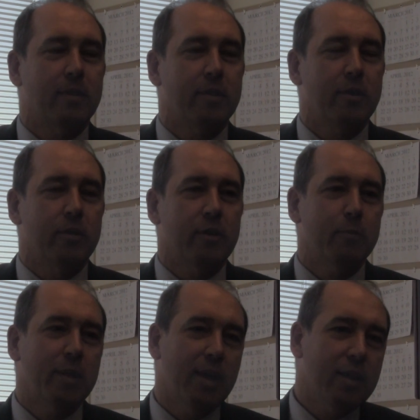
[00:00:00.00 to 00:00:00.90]
There have
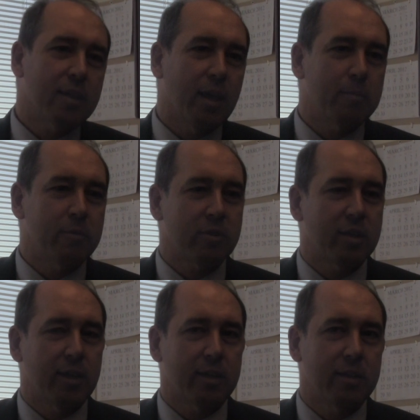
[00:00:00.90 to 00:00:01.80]
been helicopters
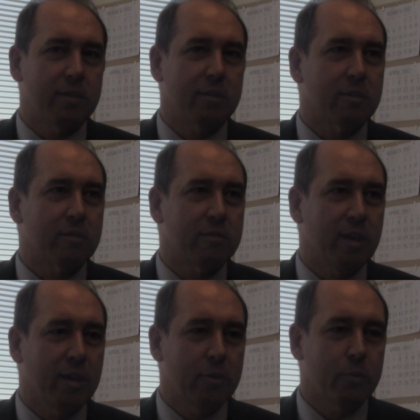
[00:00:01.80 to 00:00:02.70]
connected to the
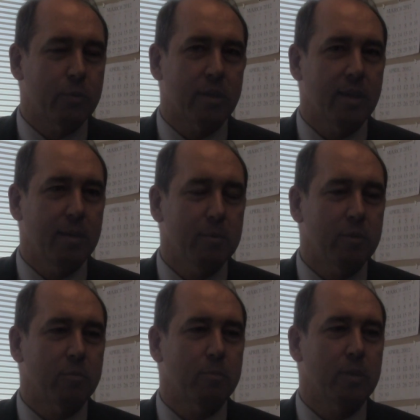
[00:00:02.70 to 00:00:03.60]
ground with
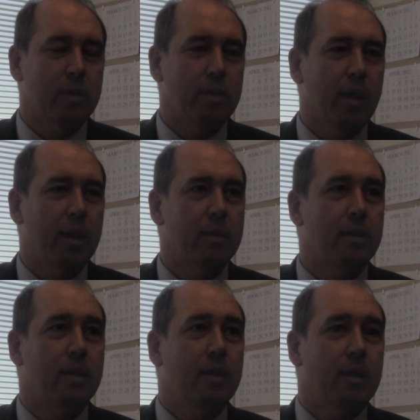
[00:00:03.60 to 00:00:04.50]
cables, but not
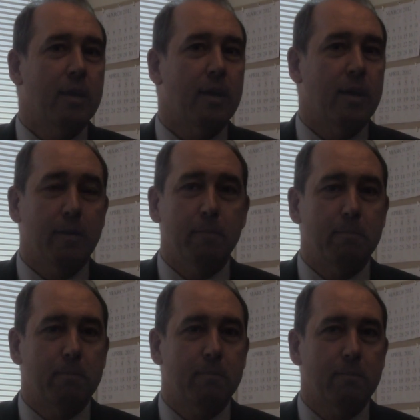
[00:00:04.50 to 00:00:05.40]

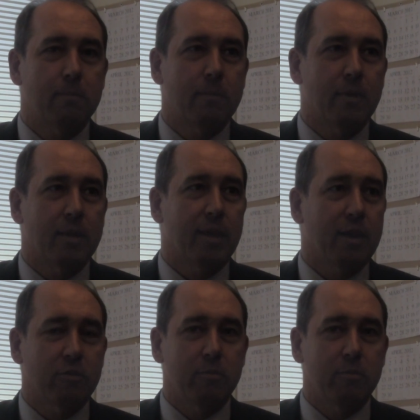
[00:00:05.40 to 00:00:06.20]
1,000